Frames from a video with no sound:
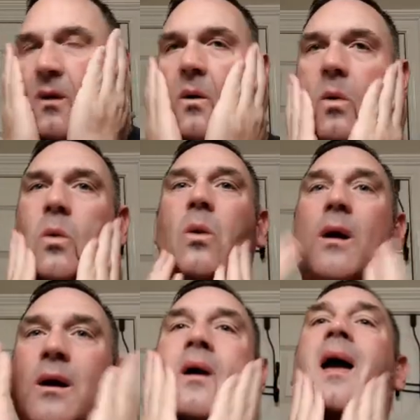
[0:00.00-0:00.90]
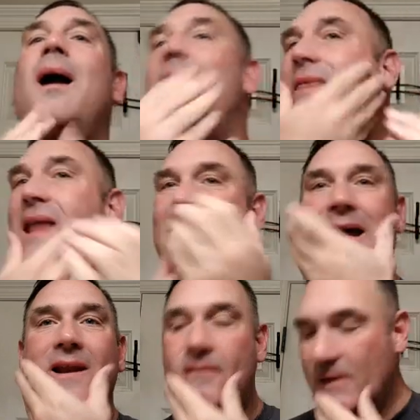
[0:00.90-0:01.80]
Ooh, and that
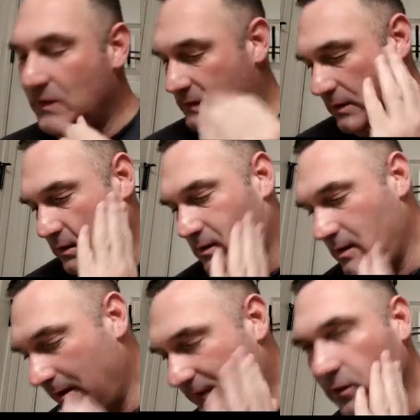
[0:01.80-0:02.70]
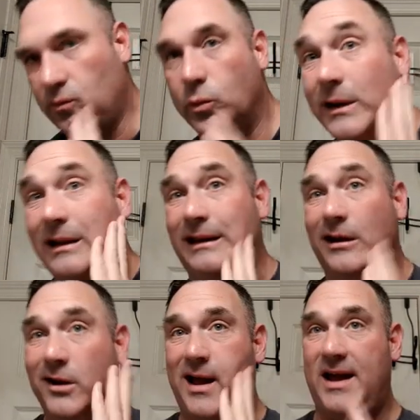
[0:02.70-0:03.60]
kind of feels good. It feels really
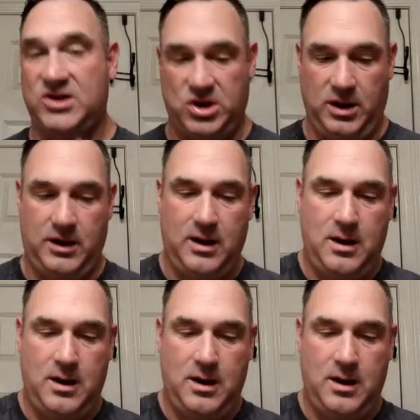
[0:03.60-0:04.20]
good, actually.